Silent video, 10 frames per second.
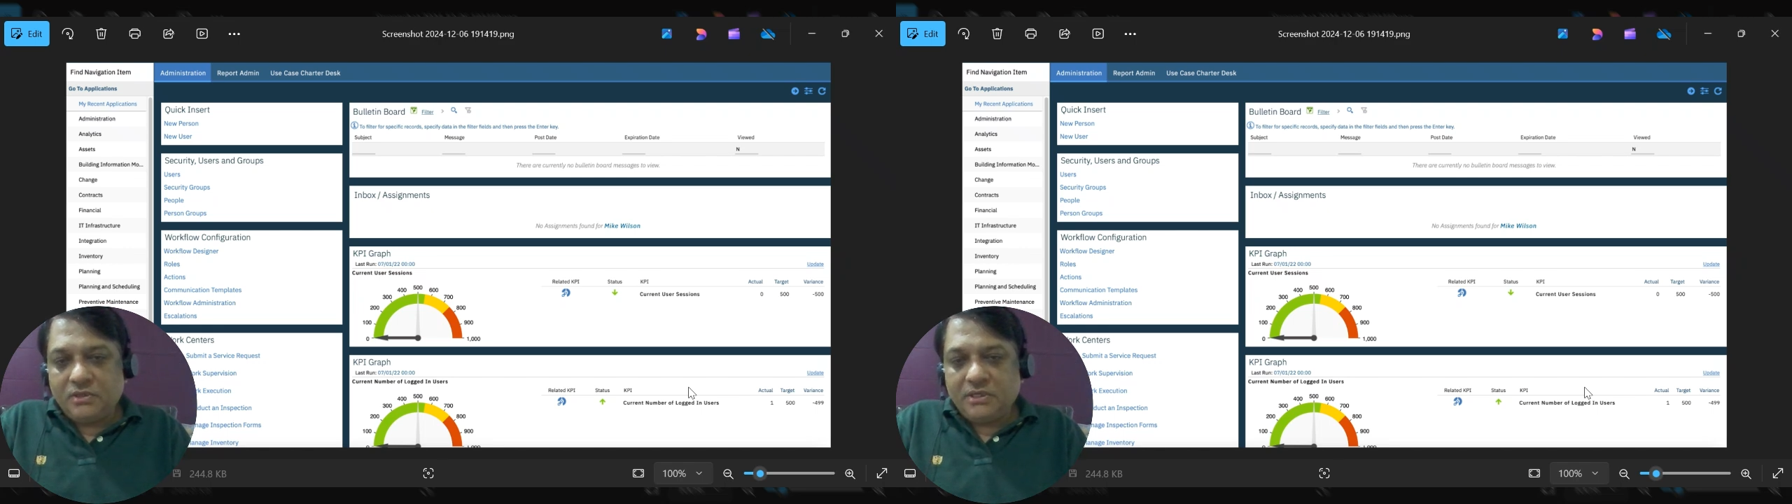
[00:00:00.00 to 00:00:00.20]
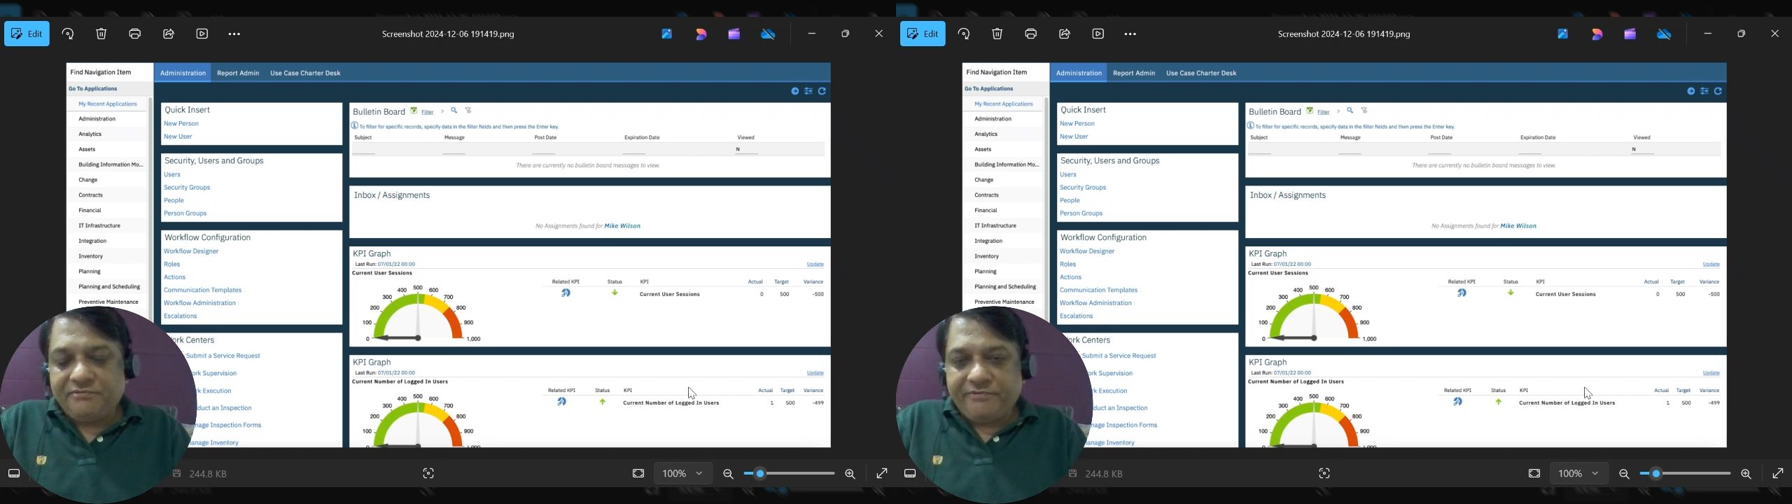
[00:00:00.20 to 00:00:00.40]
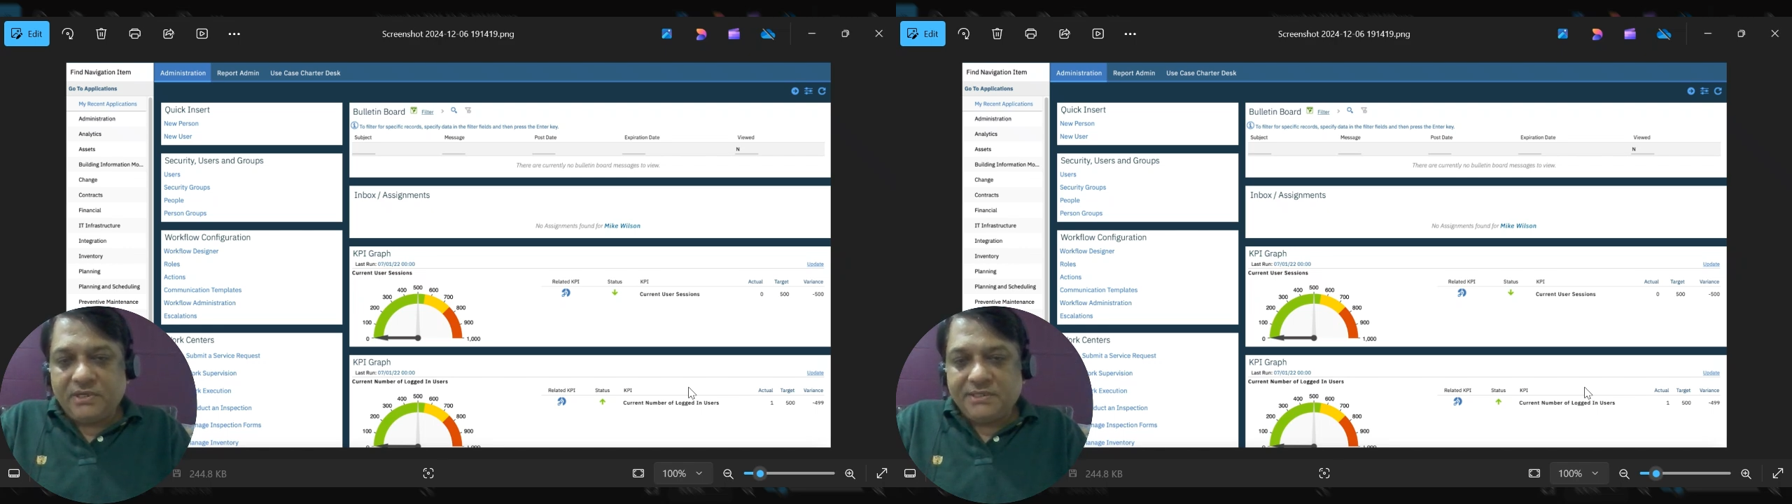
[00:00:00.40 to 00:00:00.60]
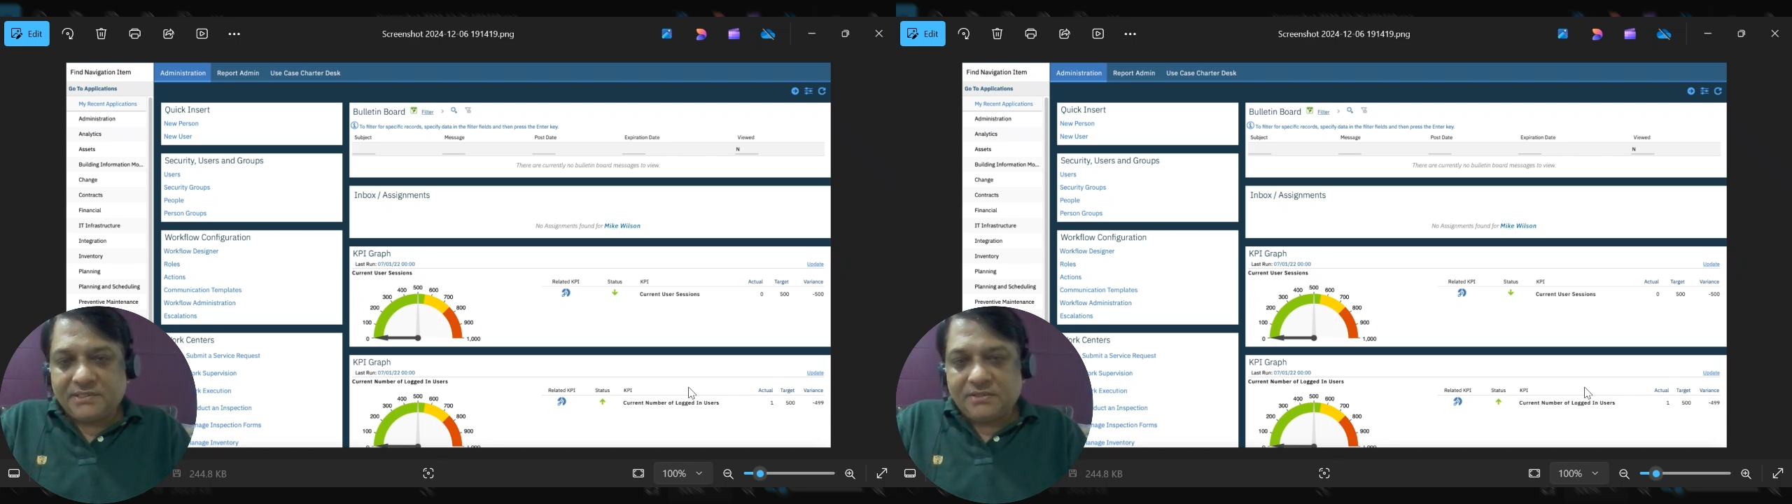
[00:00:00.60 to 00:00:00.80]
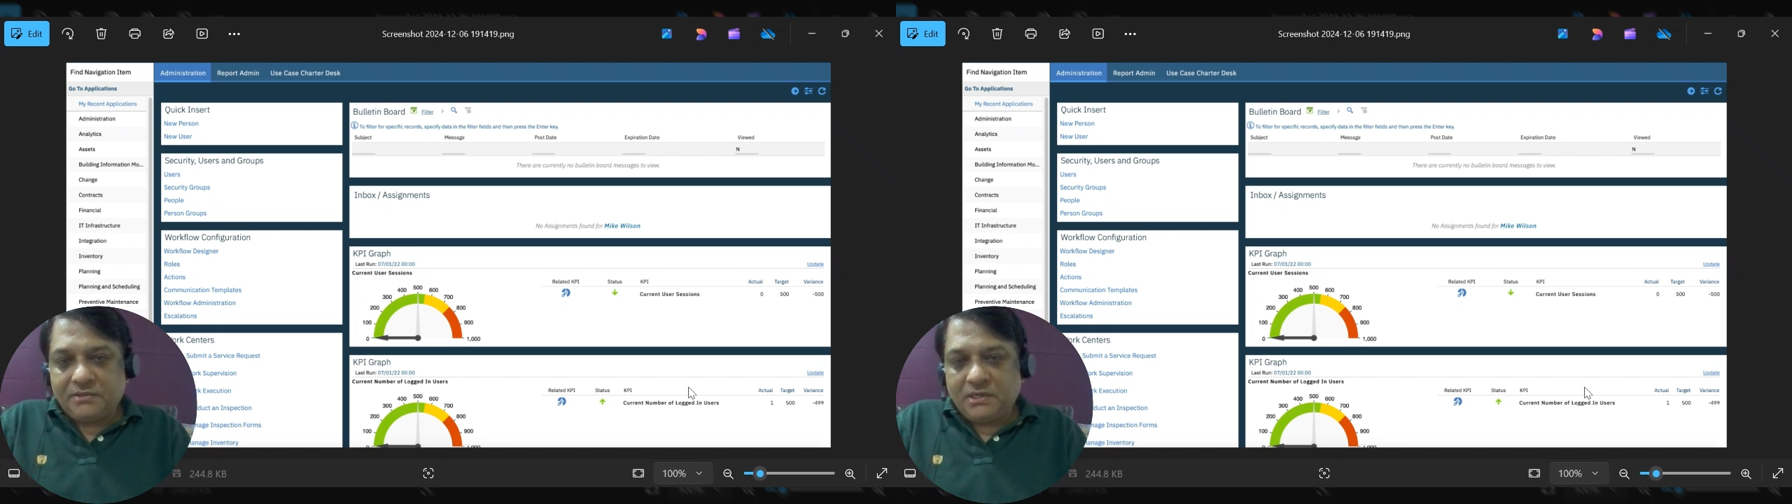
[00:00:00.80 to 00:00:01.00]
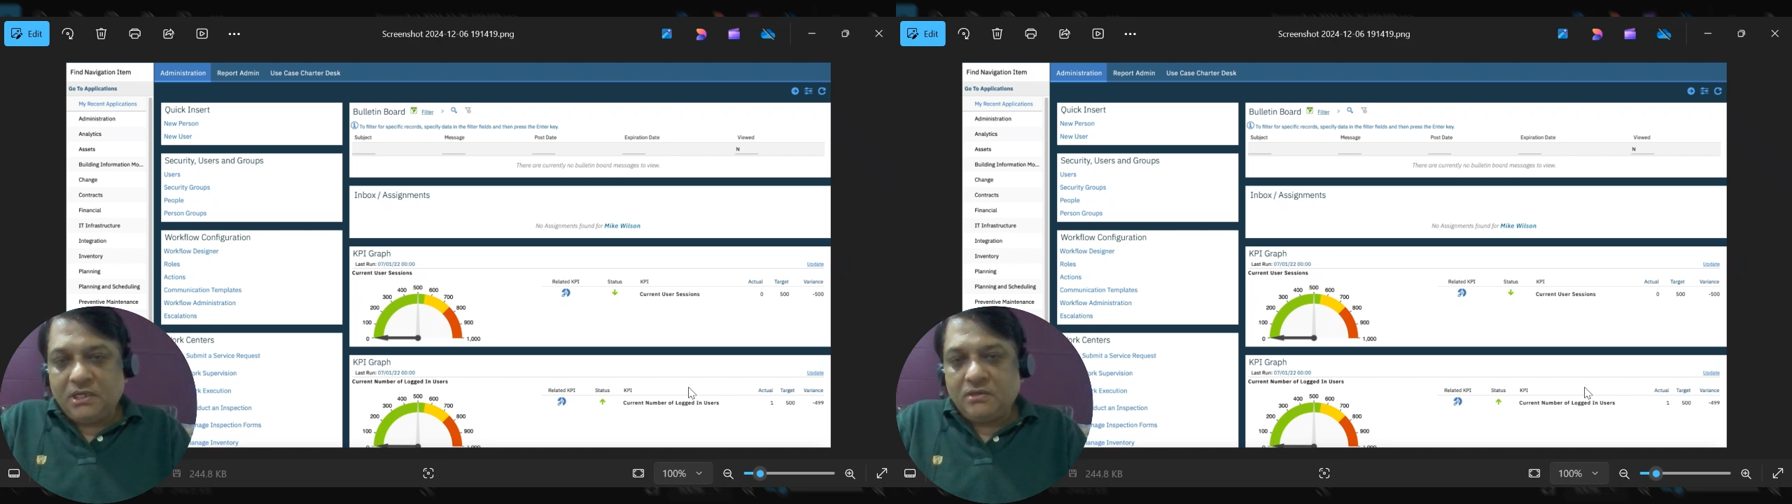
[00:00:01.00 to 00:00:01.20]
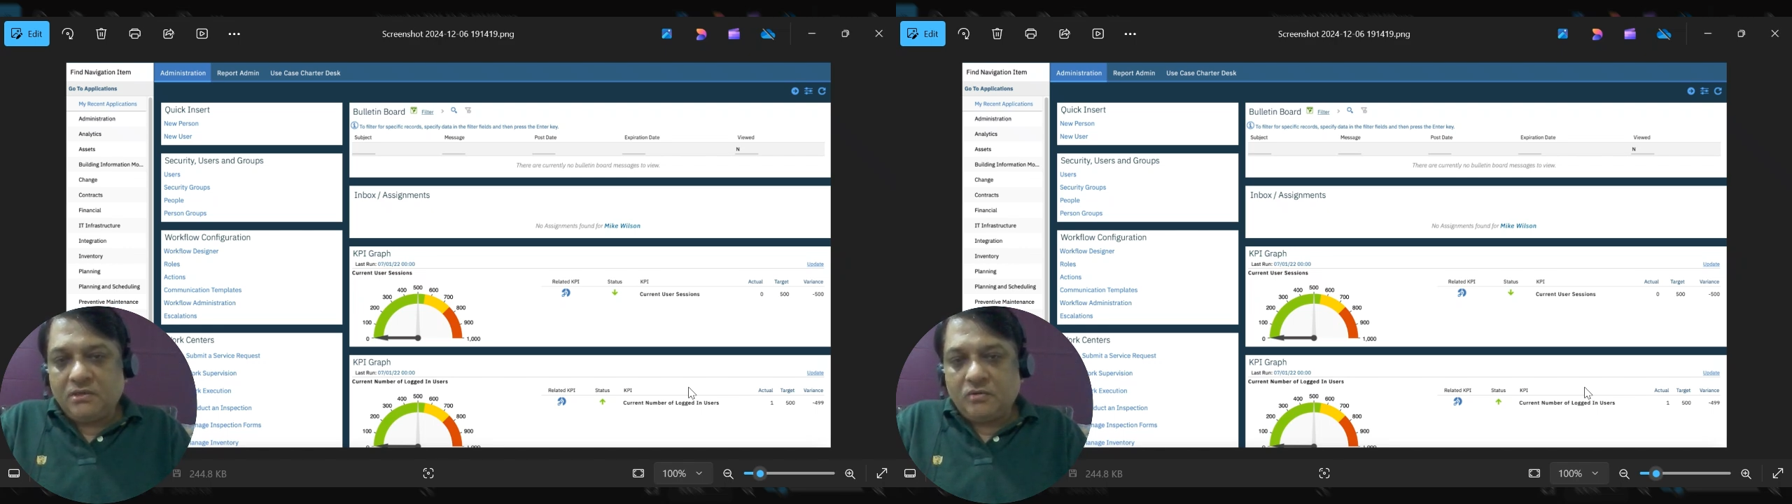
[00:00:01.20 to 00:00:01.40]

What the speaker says: the first screen